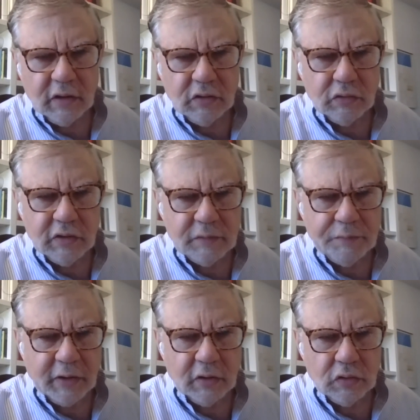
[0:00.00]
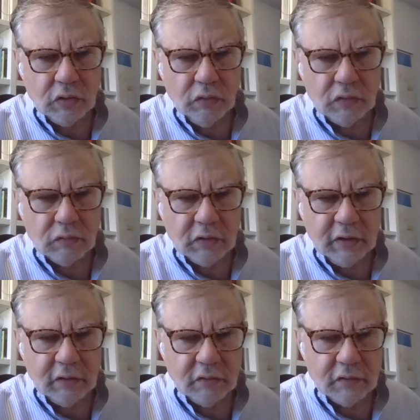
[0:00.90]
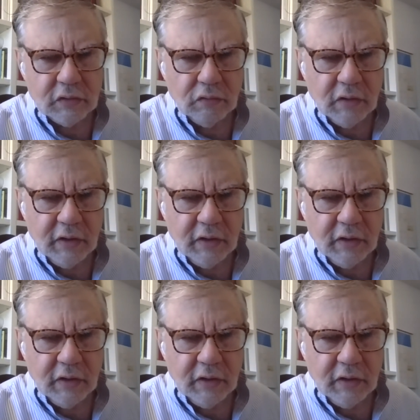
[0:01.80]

that you just pick and choose what interests you.